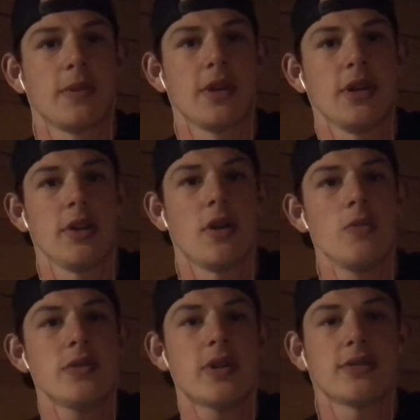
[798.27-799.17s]
he
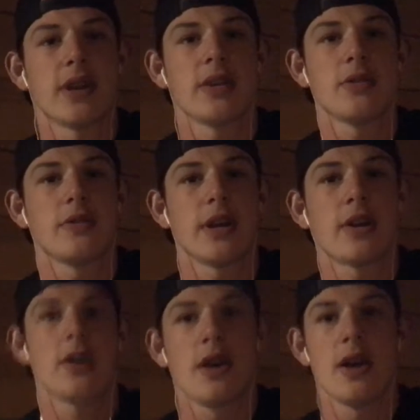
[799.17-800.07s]
owns a lot of land over there,
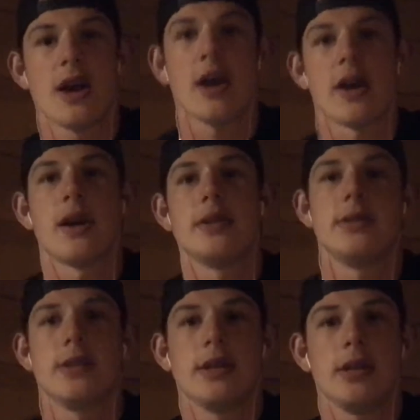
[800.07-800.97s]
and
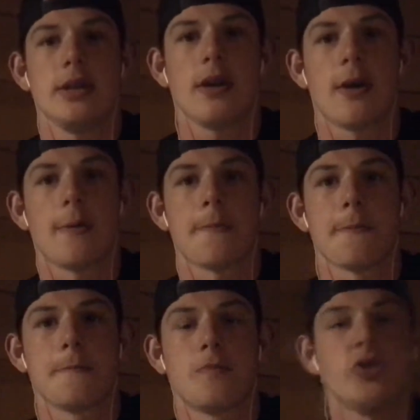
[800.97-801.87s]
he
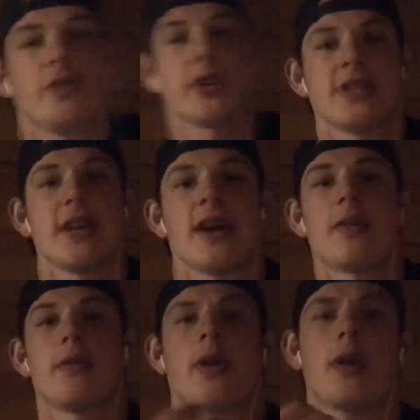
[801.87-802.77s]
really liked the
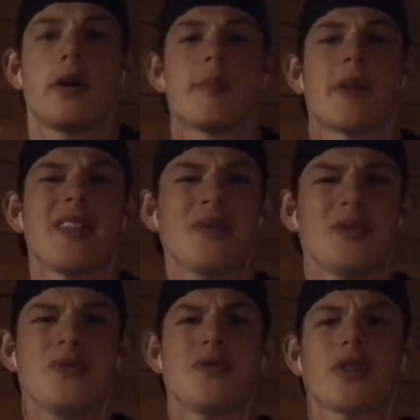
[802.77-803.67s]
town. I think it was
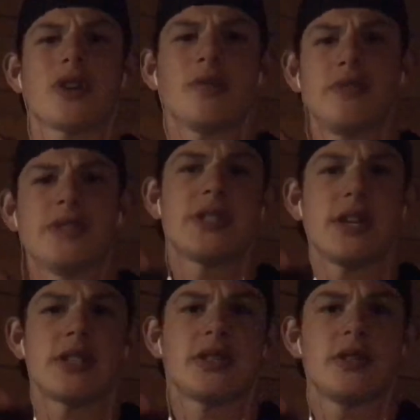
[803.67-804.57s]
used for a couple of the
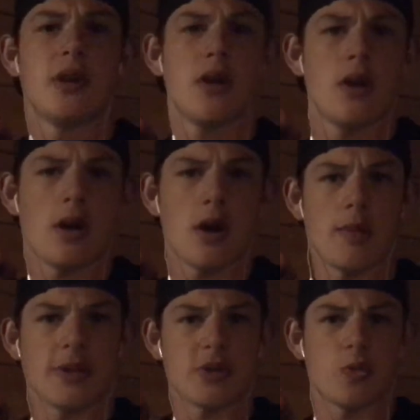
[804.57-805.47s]
sets
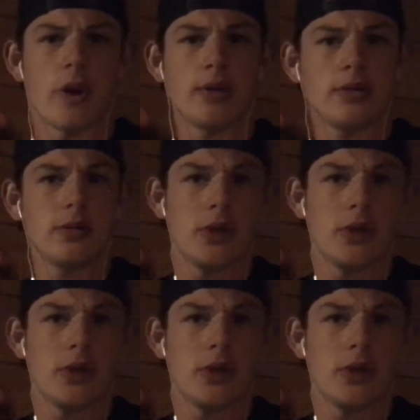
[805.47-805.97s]
as well.